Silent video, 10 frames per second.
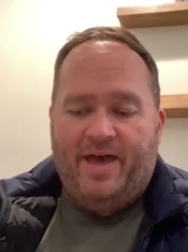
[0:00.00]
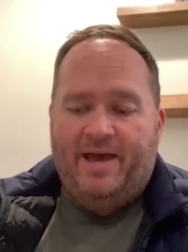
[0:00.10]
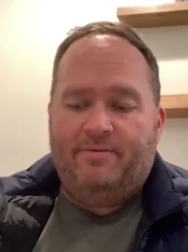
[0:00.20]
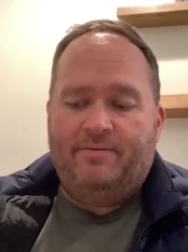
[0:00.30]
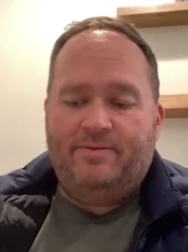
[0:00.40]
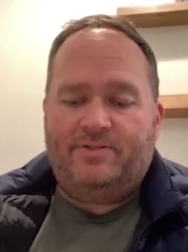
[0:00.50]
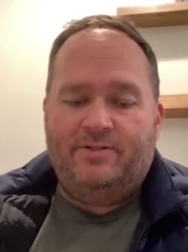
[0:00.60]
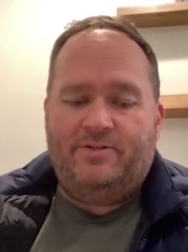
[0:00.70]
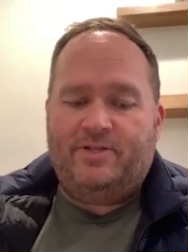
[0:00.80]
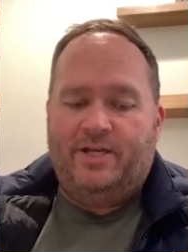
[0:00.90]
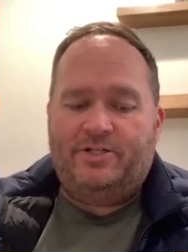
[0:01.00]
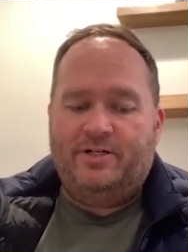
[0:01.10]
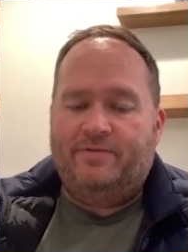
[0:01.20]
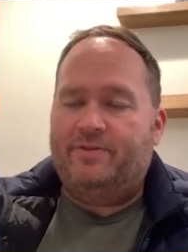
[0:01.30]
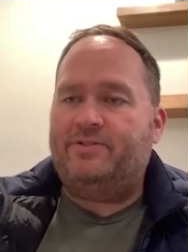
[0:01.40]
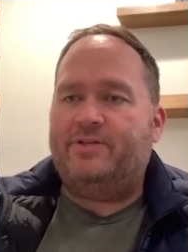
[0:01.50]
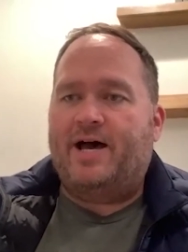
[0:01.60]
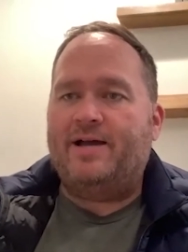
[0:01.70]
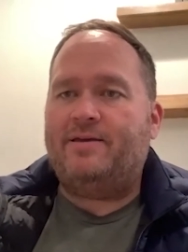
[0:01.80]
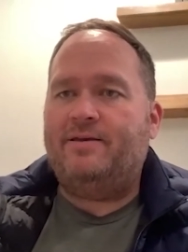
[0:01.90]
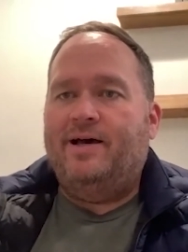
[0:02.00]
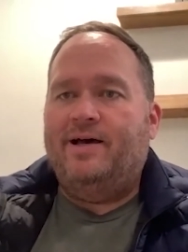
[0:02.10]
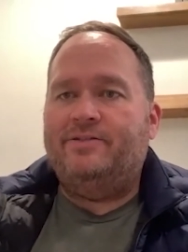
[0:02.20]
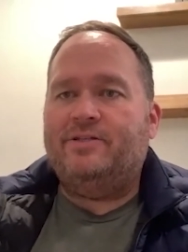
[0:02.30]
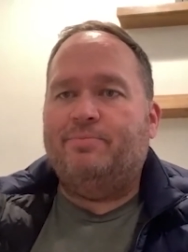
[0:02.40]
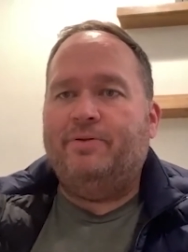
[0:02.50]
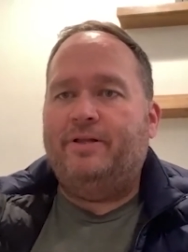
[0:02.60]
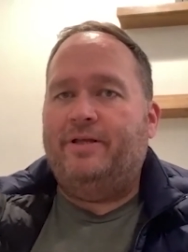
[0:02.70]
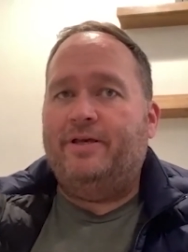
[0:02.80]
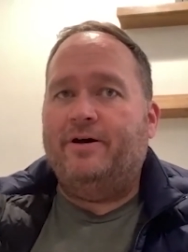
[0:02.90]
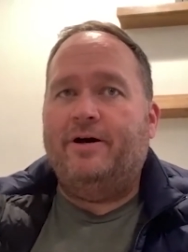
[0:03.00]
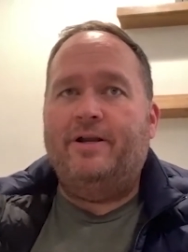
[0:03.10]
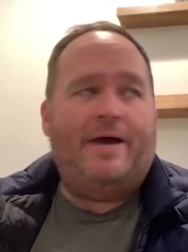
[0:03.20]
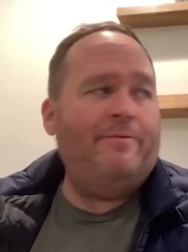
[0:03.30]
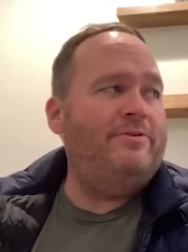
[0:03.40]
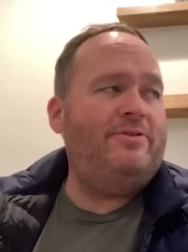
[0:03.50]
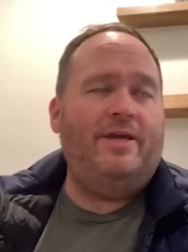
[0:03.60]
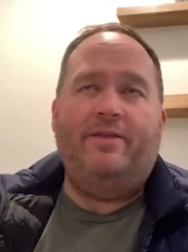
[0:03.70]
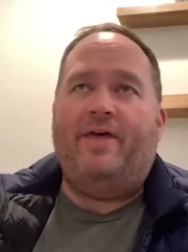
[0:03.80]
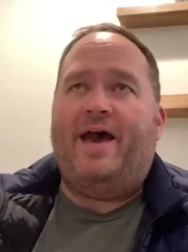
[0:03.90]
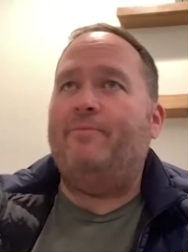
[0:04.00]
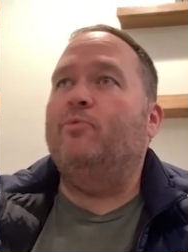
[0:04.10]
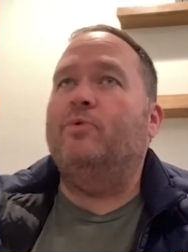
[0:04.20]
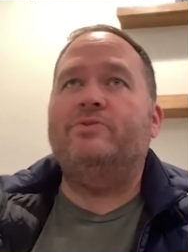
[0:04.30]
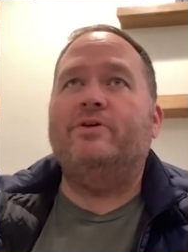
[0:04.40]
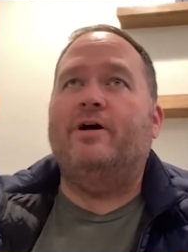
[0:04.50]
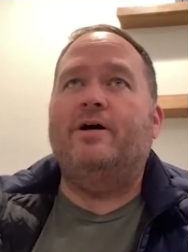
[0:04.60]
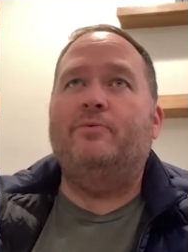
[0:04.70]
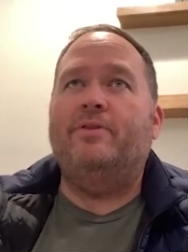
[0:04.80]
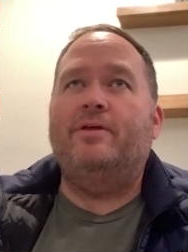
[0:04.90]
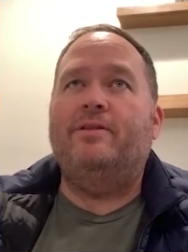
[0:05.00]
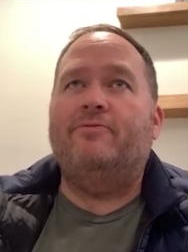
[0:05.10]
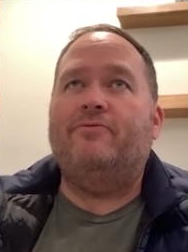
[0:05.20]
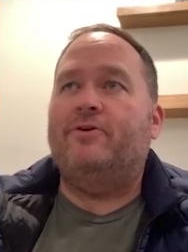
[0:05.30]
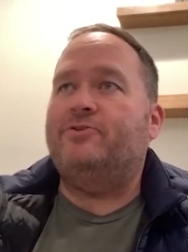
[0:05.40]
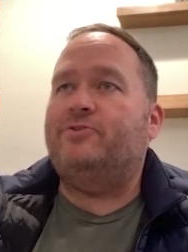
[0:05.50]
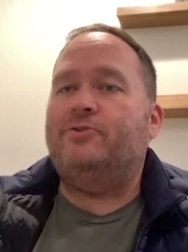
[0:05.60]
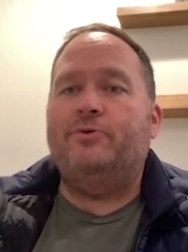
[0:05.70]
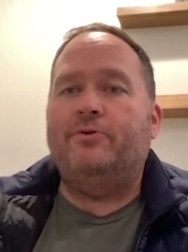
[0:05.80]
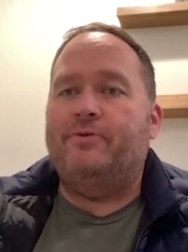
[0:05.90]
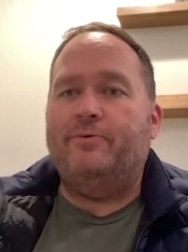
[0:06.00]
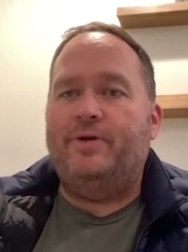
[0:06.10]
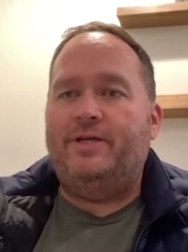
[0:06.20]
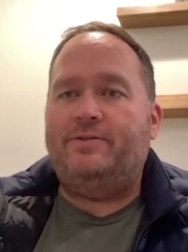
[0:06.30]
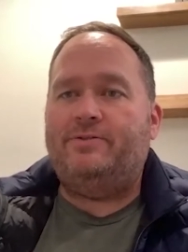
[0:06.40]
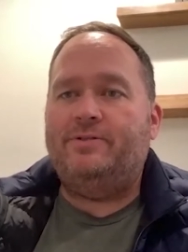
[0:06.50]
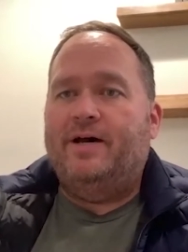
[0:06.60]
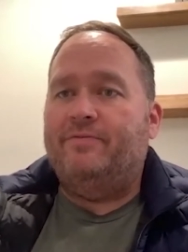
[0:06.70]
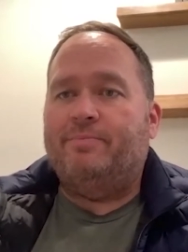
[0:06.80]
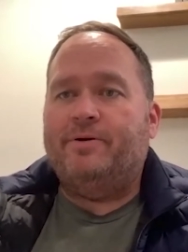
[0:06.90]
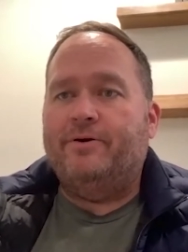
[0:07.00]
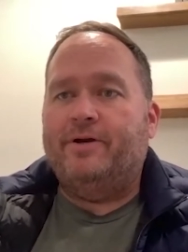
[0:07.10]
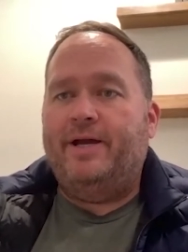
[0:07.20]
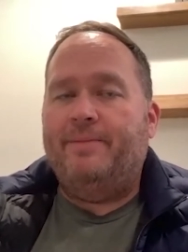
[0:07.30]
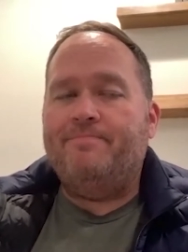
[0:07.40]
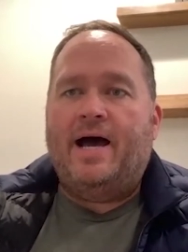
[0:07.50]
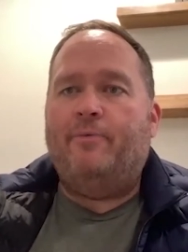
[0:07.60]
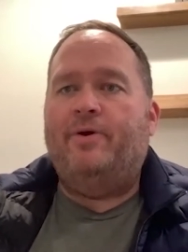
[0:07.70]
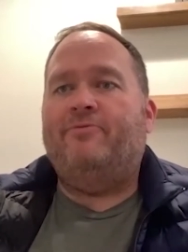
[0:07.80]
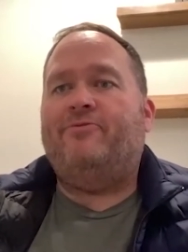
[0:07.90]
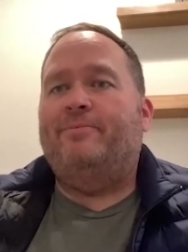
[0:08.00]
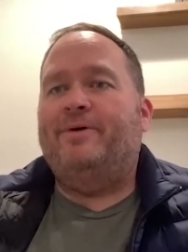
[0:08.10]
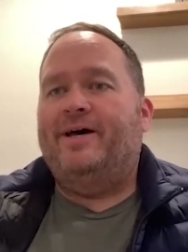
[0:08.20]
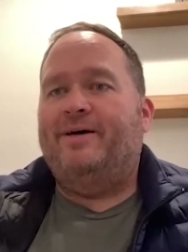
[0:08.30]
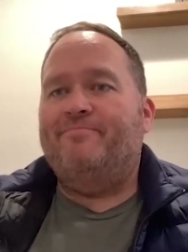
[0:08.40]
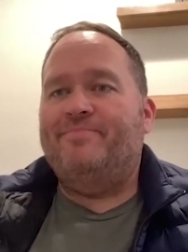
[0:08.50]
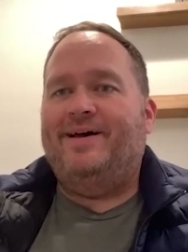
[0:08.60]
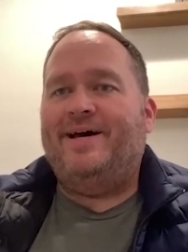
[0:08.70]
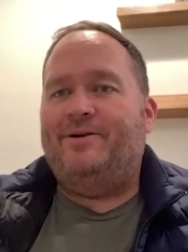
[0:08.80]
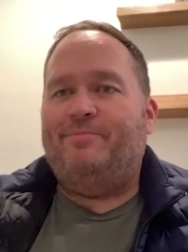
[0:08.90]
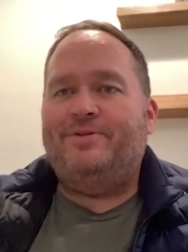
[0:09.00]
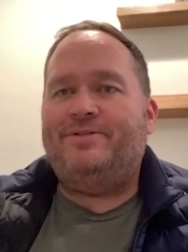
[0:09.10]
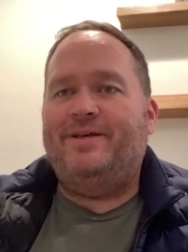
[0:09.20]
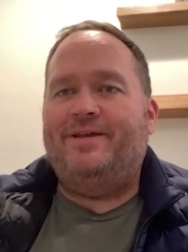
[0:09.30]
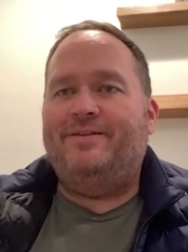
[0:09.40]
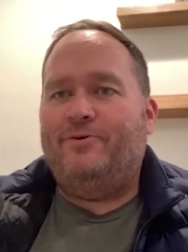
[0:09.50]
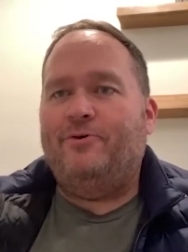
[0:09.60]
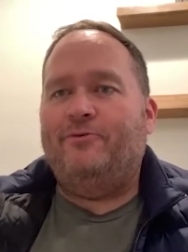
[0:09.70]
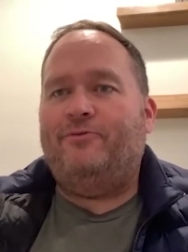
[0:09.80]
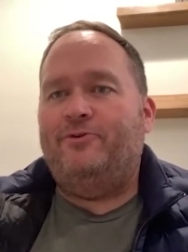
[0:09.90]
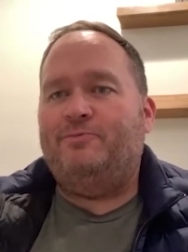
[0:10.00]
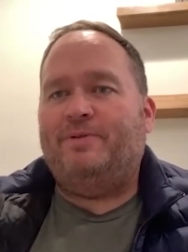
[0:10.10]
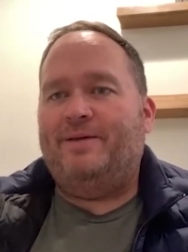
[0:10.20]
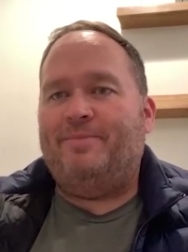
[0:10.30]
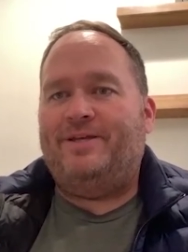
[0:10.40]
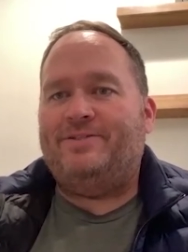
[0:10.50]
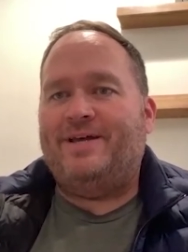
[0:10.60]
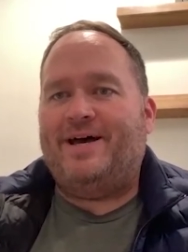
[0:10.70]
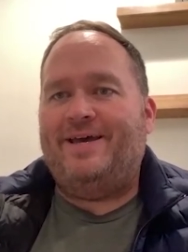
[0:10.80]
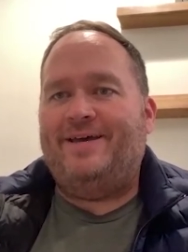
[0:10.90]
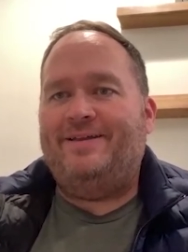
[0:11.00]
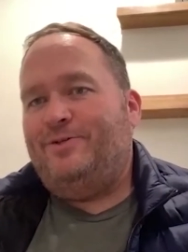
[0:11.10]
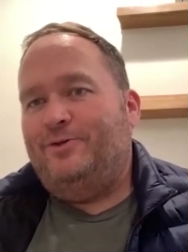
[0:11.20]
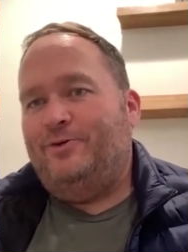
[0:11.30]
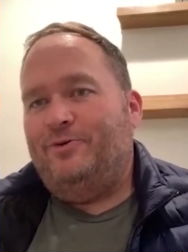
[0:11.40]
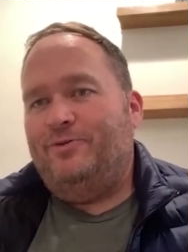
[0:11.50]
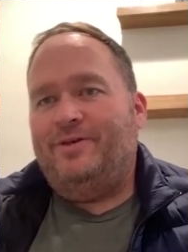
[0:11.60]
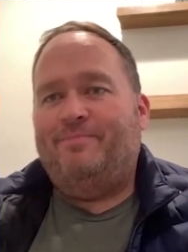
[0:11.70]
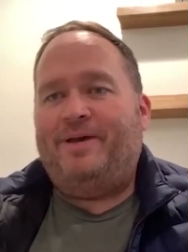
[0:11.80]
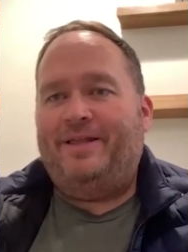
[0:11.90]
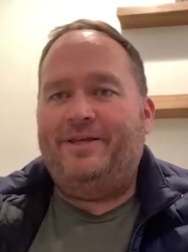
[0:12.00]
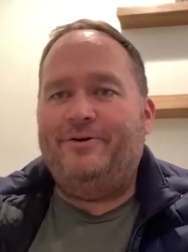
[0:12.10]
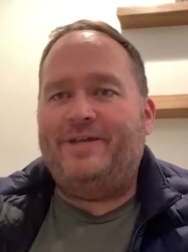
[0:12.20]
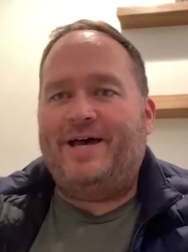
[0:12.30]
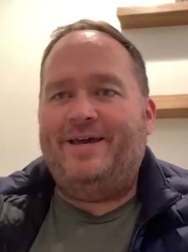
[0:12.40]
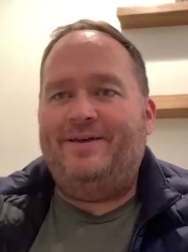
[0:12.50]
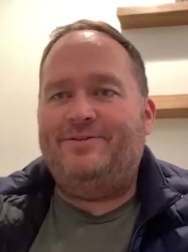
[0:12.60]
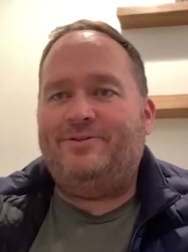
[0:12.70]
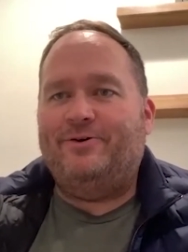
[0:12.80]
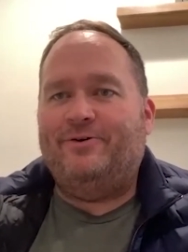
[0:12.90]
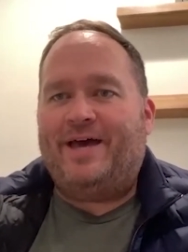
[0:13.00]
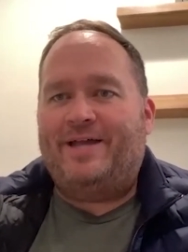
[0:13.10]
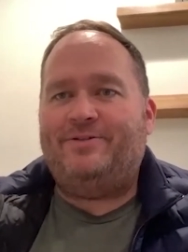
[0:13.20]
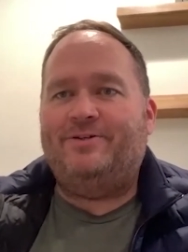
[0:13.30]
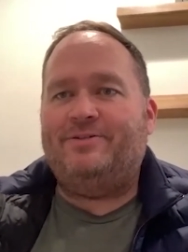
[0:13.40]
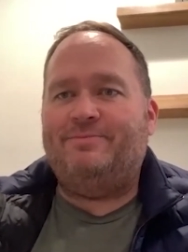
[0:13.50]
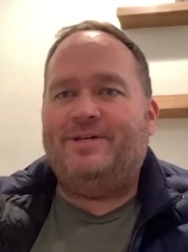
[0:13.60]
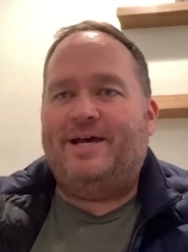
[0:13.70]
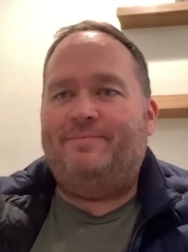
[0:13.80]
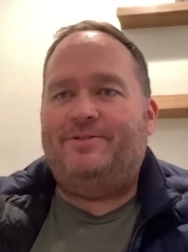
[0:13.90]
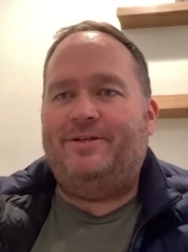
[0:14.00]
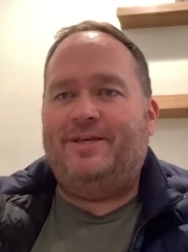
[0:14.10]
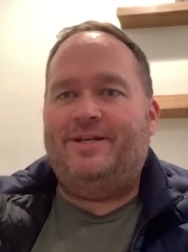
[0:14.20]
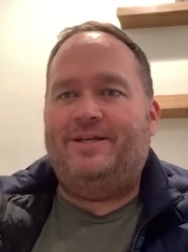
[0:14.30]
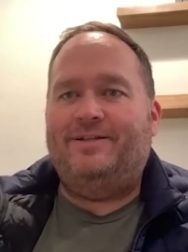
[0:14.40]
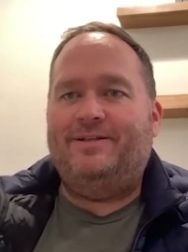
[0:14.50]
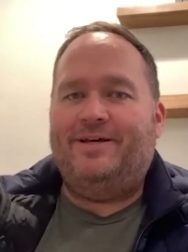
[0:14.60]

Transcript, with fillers: that sensation of the sock uh, is completely gone. I would say that was gone within the first two or three weeks of the program. I went from um, a hundred percent whole foods plant-based diet to a paleo diet. So that took some time to getting